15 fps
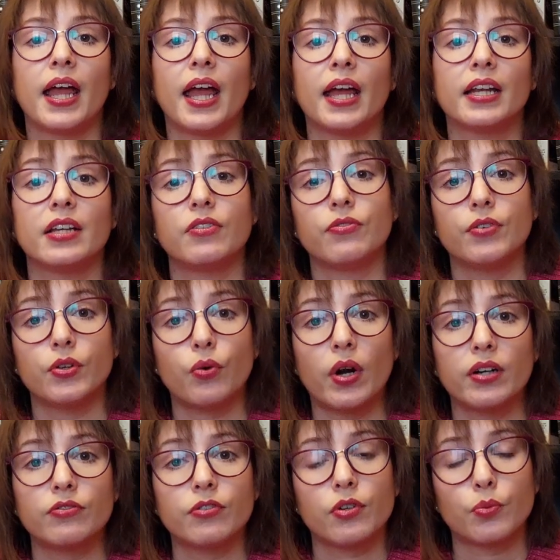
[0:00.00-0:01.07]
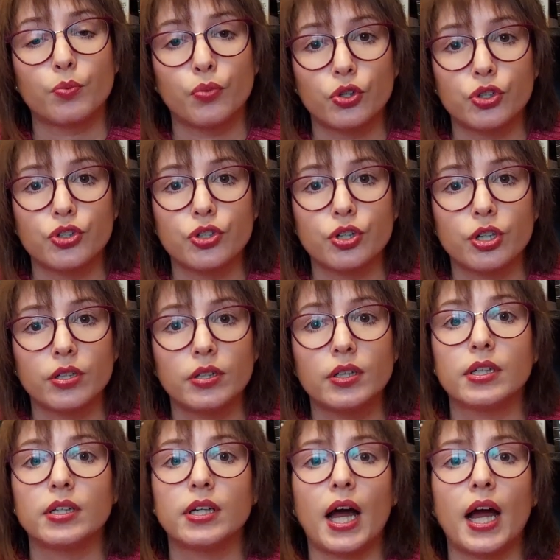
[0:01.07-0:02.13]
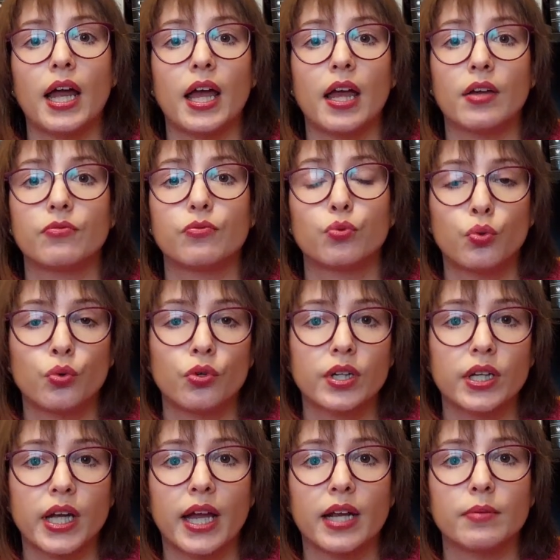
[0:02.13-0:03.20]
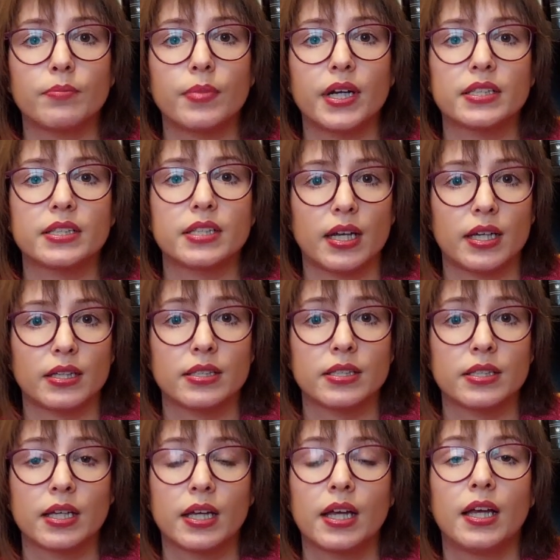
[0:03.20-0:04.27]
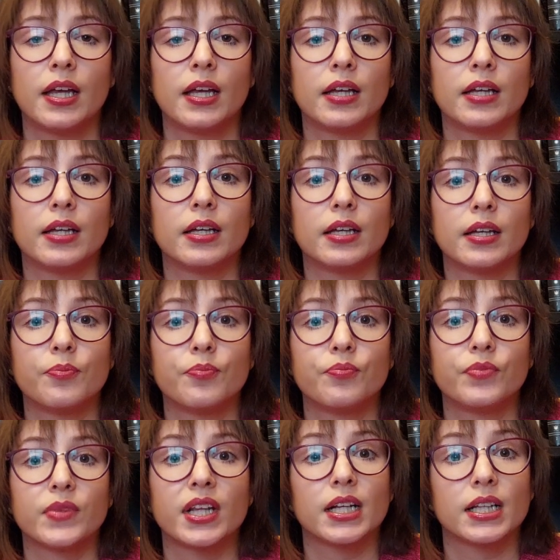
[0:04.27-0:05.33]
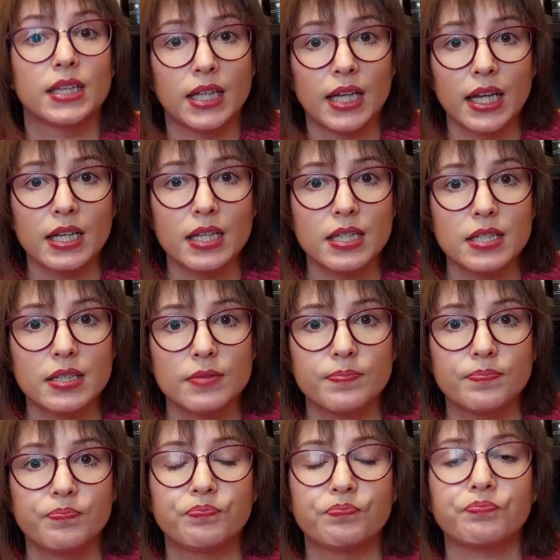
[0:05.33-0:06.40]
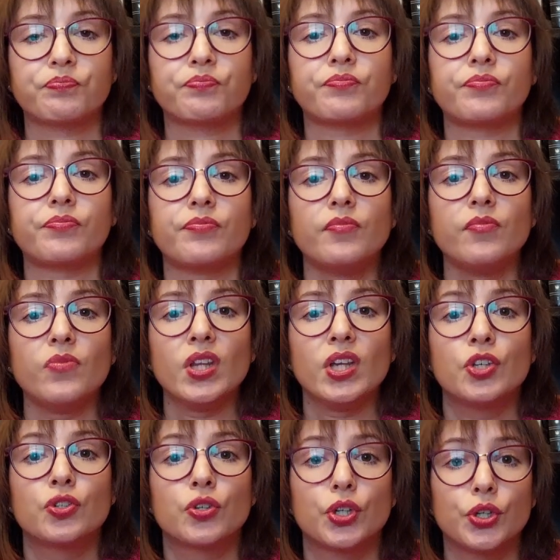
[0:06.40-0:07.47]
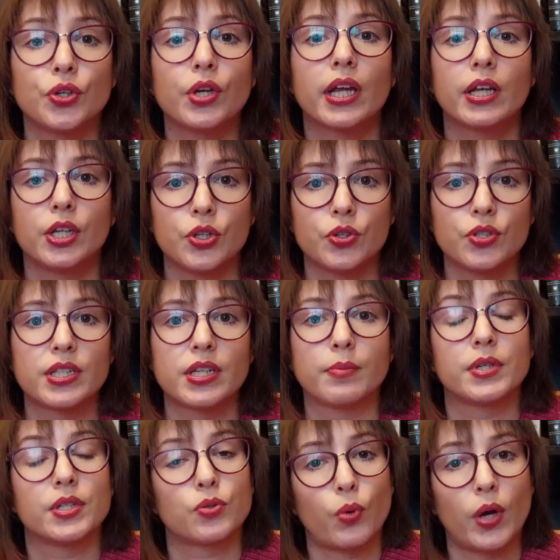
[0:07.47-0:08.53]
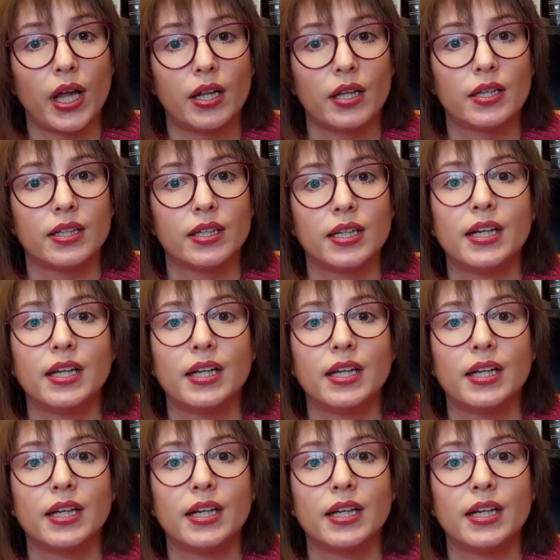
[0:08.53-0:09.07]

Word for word: And if you are from Portugal, I have Wook and Bertrand links, so you can use them as well.